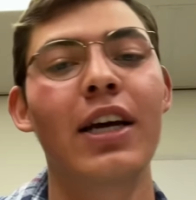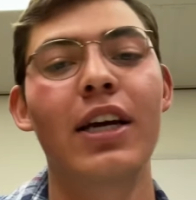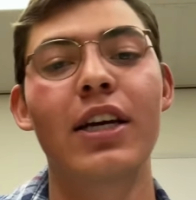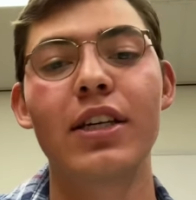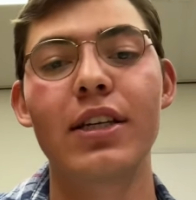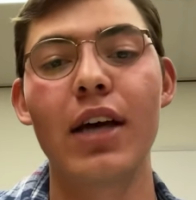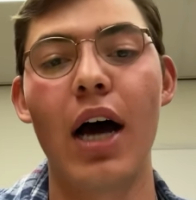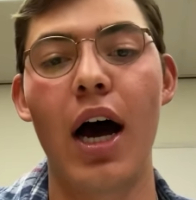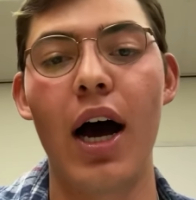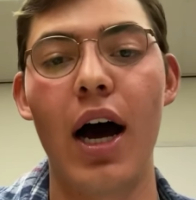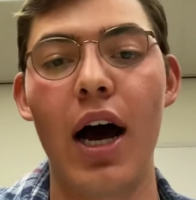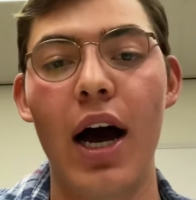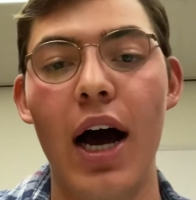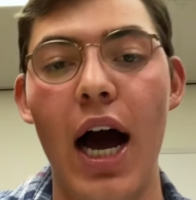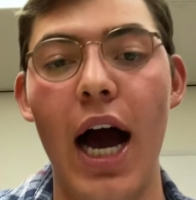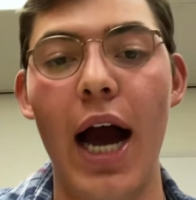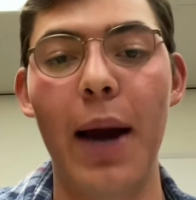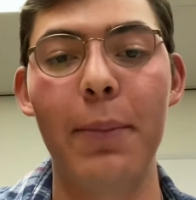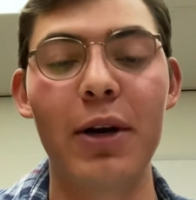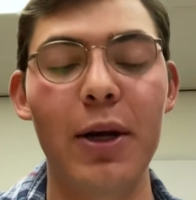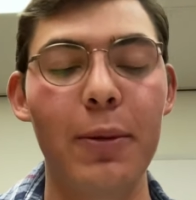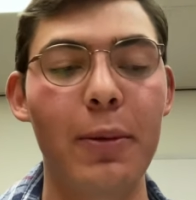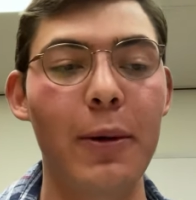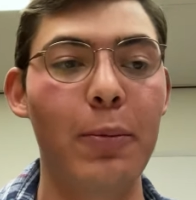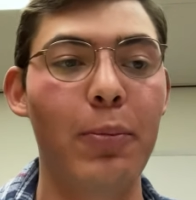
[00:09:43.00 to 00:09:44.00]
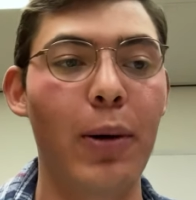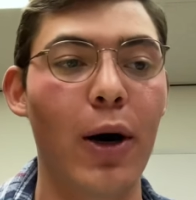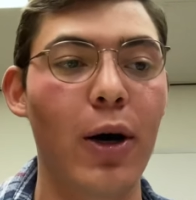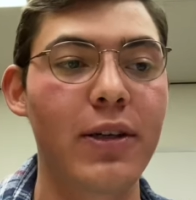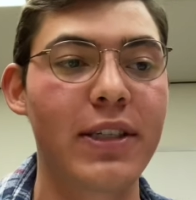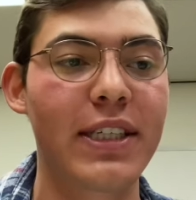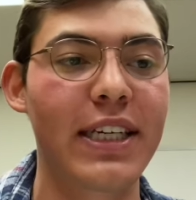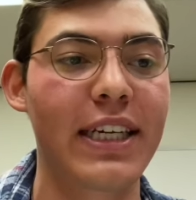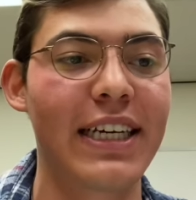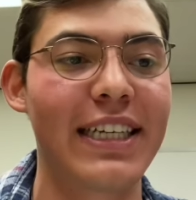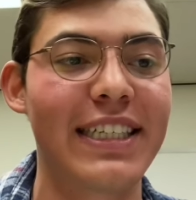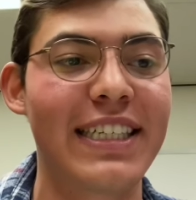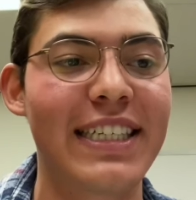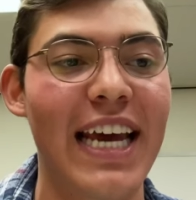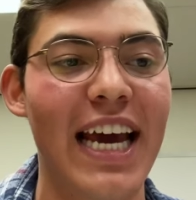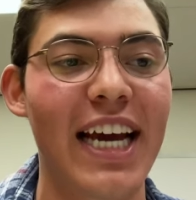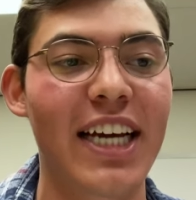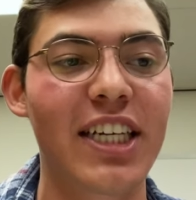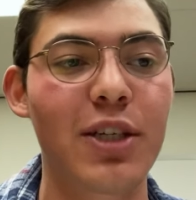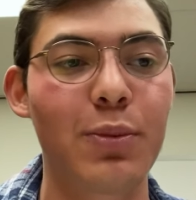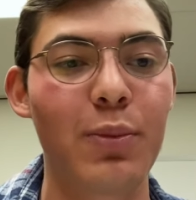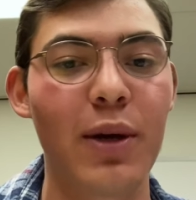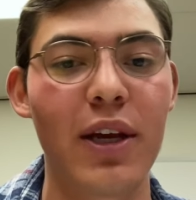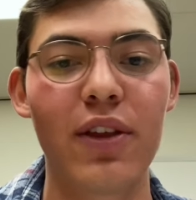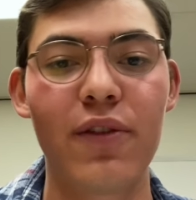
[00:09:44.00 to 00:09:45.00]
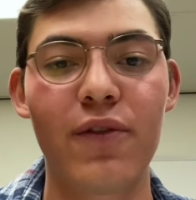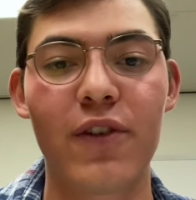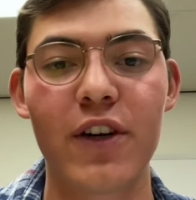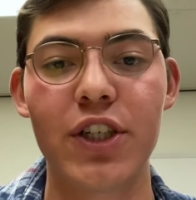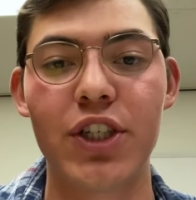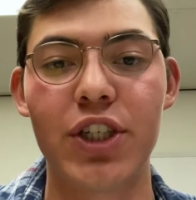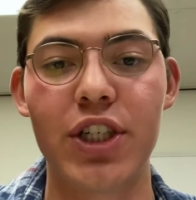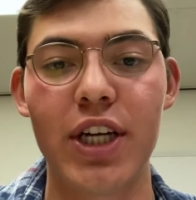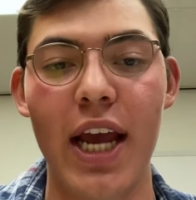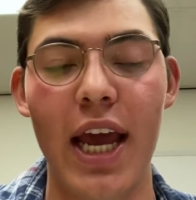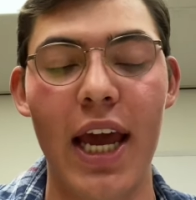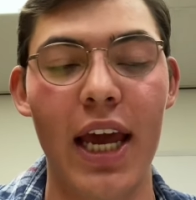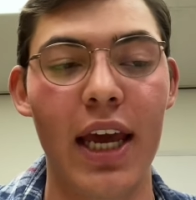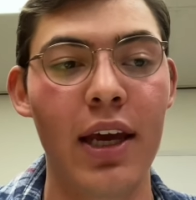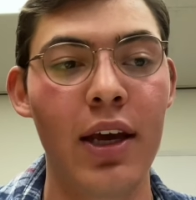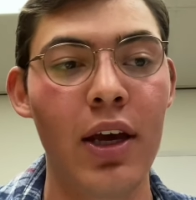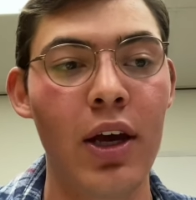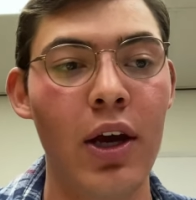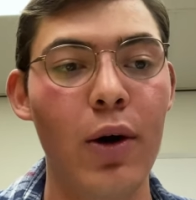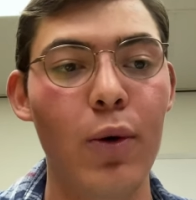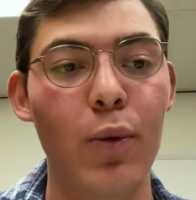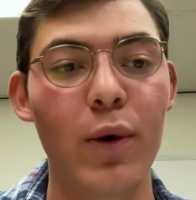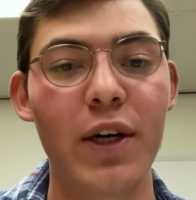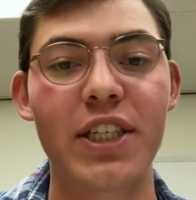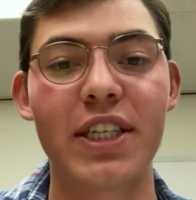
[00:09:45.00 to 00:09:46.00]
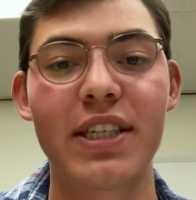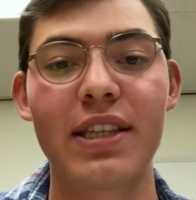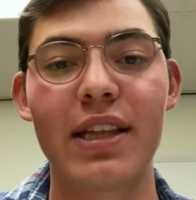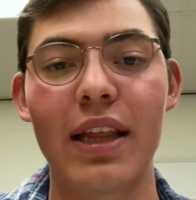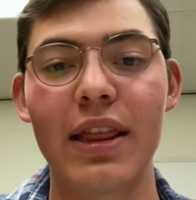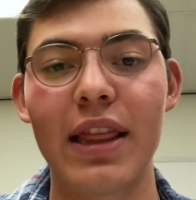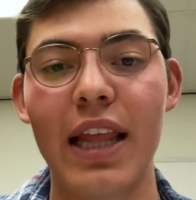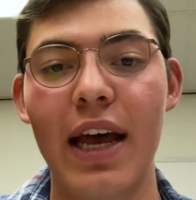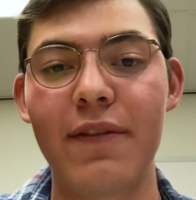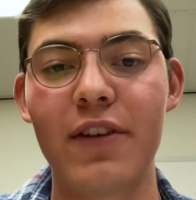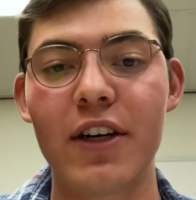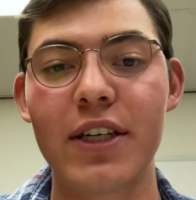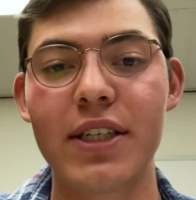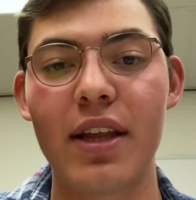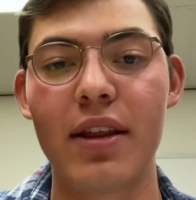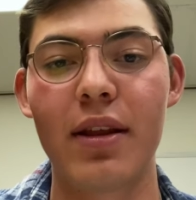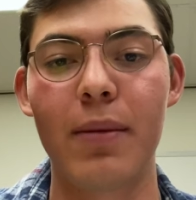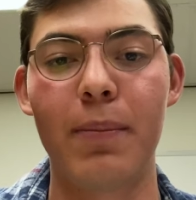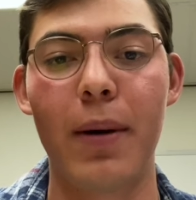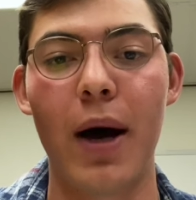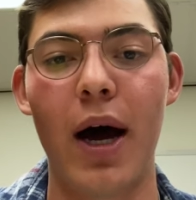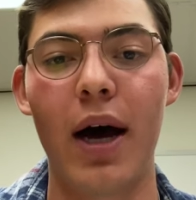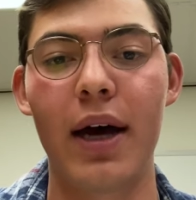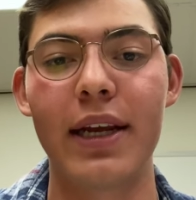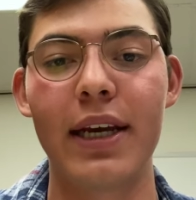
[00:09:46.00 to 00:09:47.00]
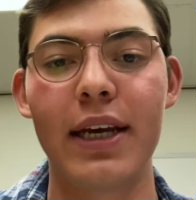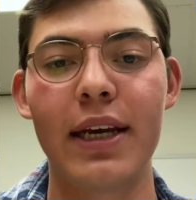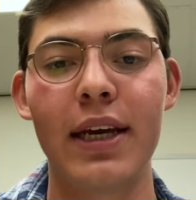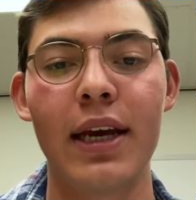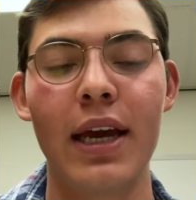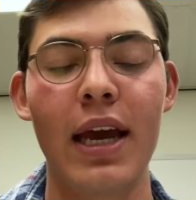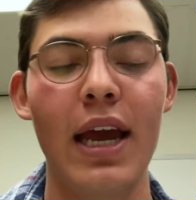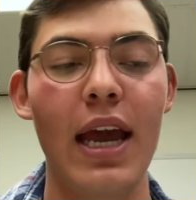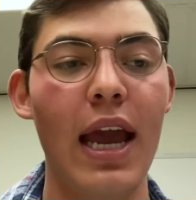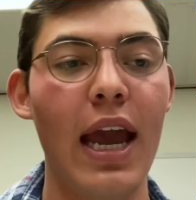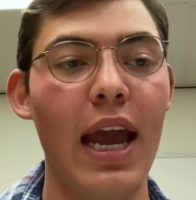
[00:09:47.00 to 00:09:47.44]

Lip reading: I'm gonna be posting a TechSmith for J, which is the levers of the body.